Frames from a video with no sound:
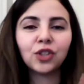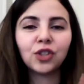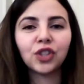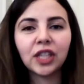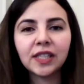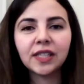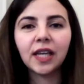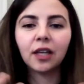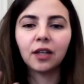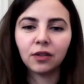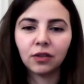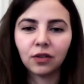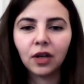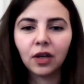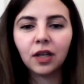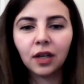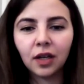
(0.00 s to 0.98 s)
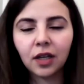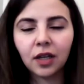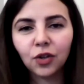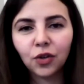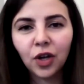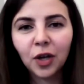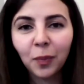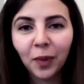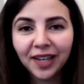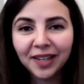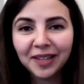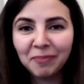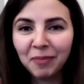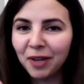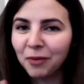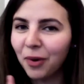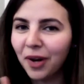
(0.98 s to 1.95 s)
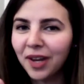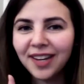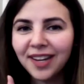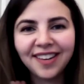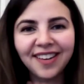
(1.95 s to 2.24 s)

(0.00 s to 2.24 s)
Yes, I can talk and I can write, but my writing,